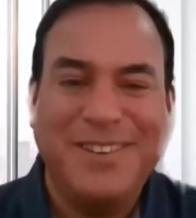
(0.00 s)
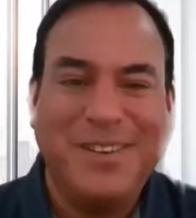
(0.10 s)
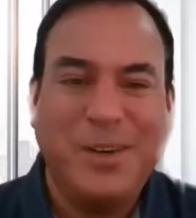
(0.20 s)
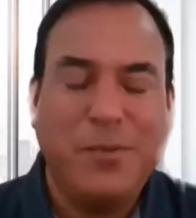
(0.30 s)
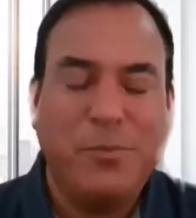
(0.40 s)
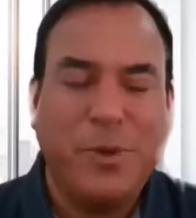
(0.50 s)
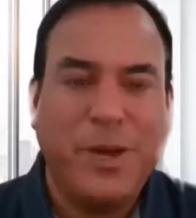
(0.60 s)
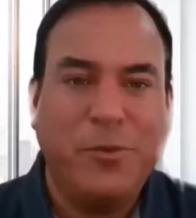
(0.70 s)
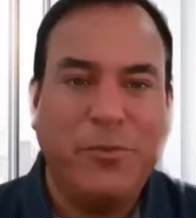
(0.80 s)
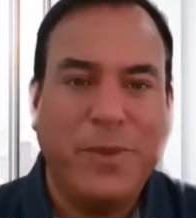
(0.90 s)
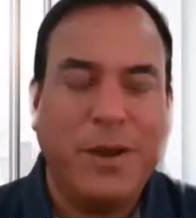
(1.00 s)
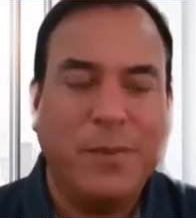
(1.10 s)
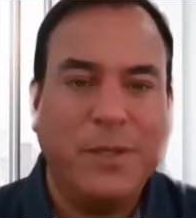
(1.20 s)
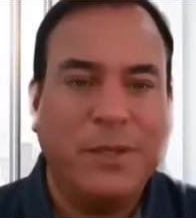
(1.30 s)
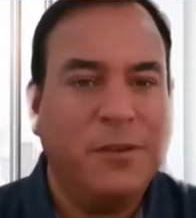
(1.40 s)
I'm a proud Wolfpacker
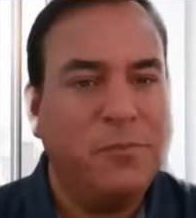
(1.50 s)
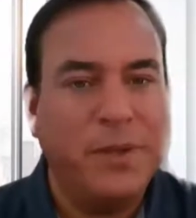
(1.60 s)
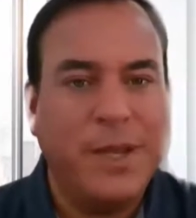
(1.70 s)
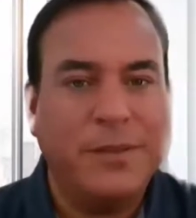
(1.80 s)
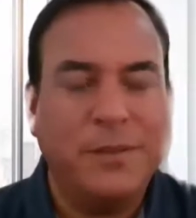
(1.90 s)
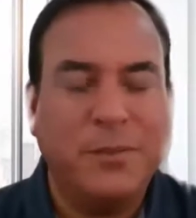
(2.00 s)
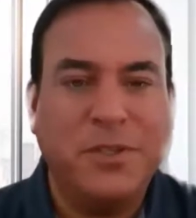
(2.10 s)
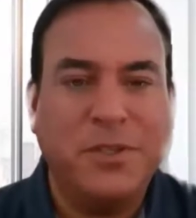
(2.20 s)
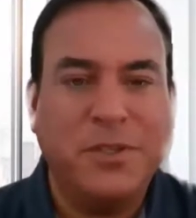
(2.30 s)
myself, but not so much a